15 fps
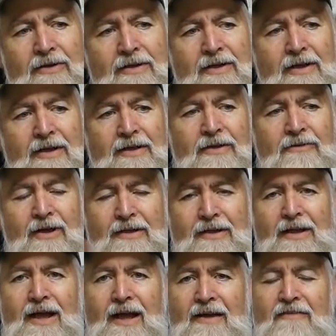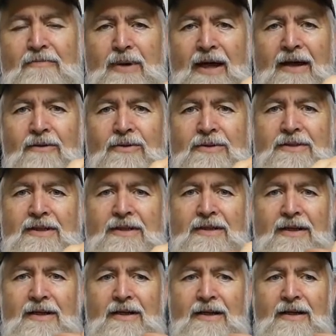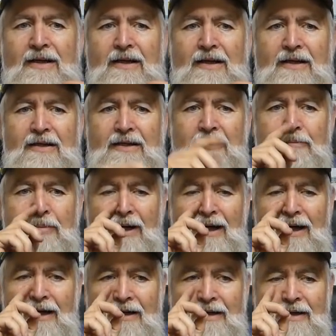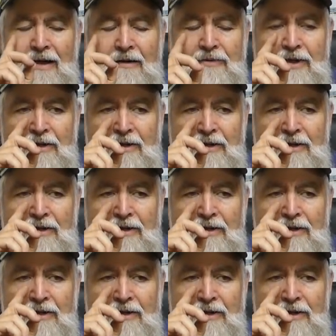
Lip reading: and you run the lathe backwards, and you cut